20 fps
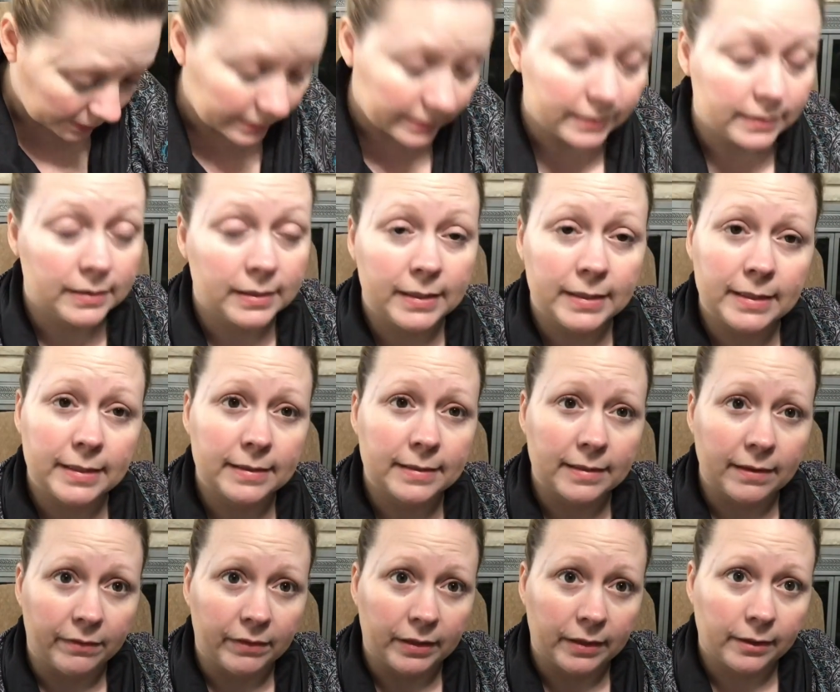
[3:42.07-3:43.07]
This is
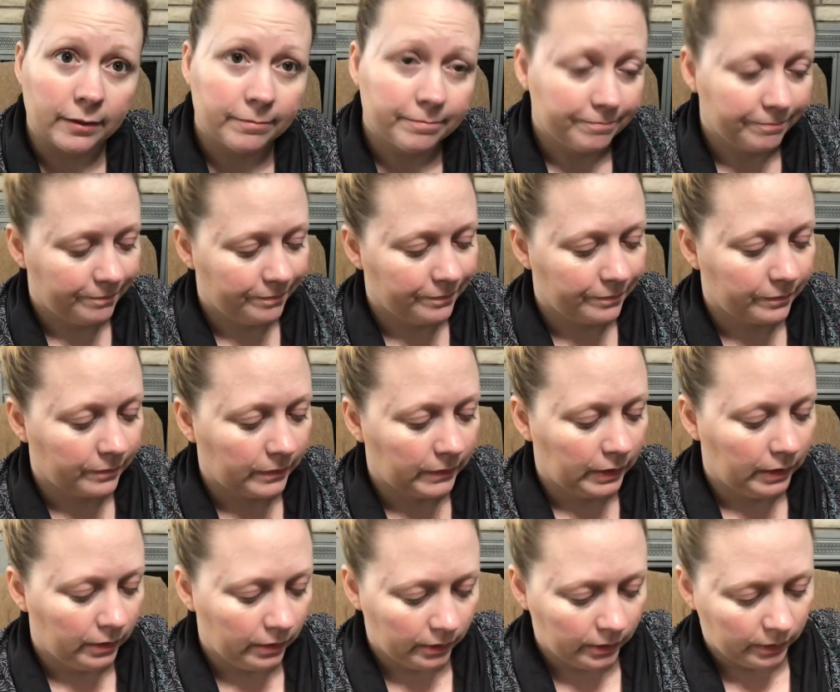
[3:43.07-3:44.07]
1970.
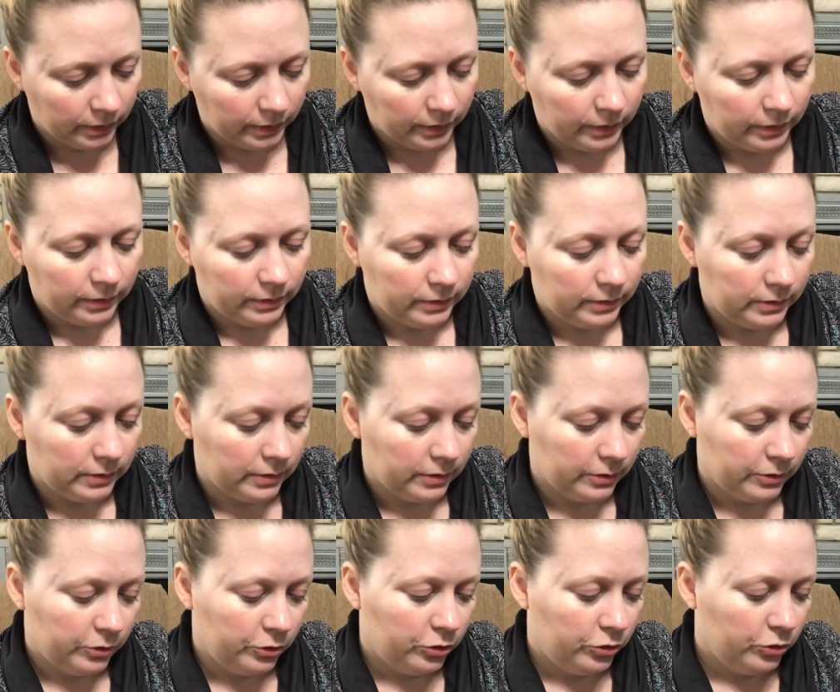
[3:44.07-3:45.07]
There's a
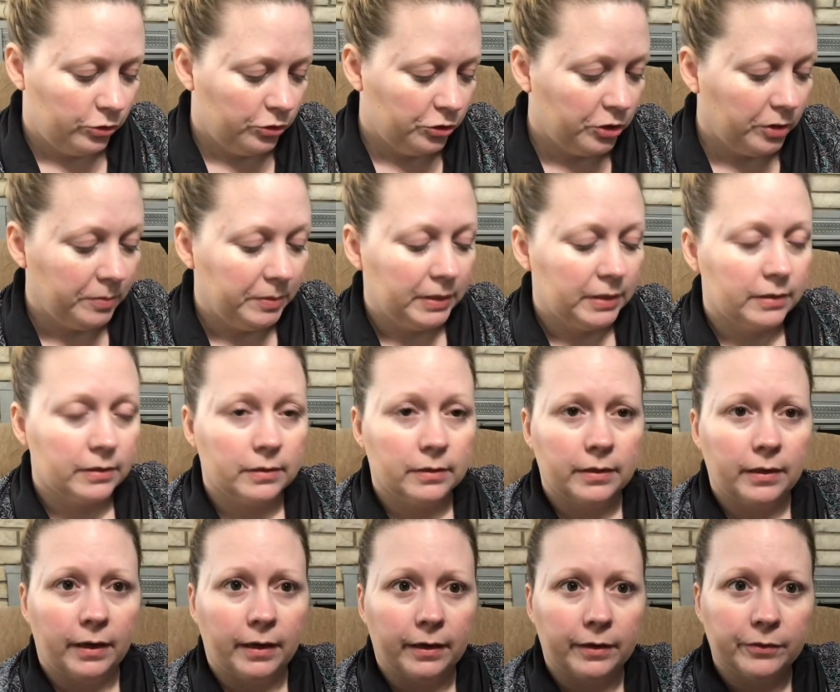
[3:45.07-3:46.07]
chubby little
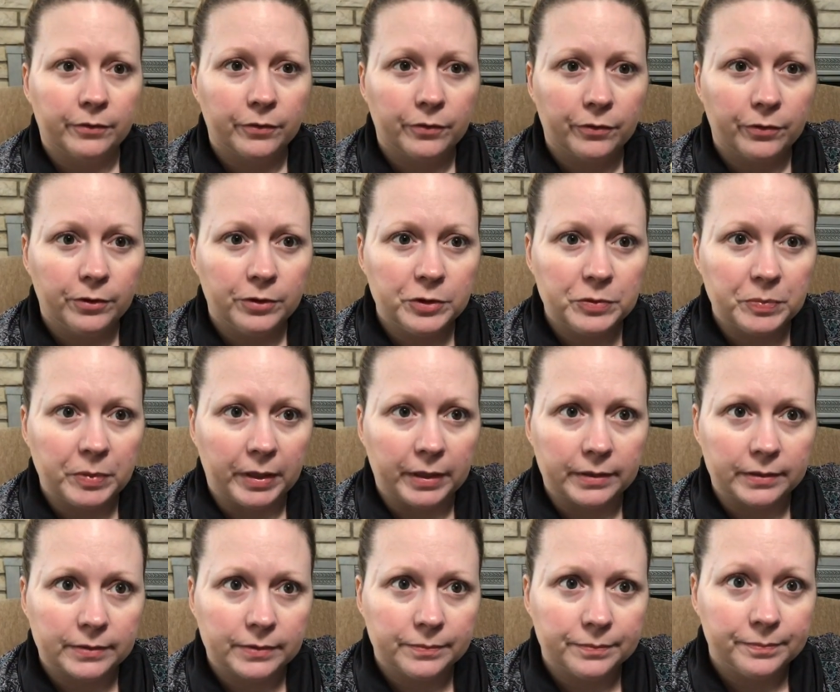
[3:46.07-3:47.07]
guy. First
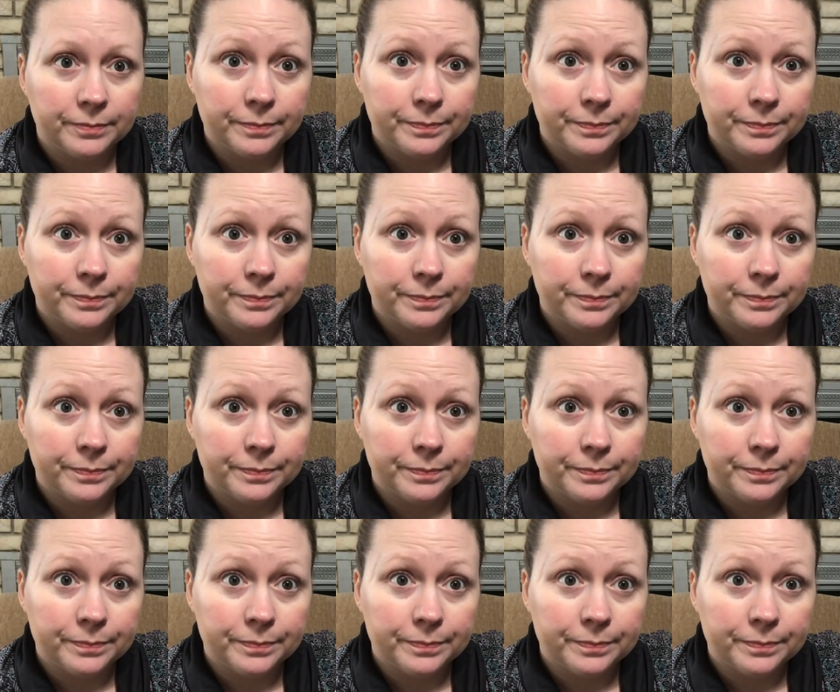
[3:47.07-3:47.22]
prize.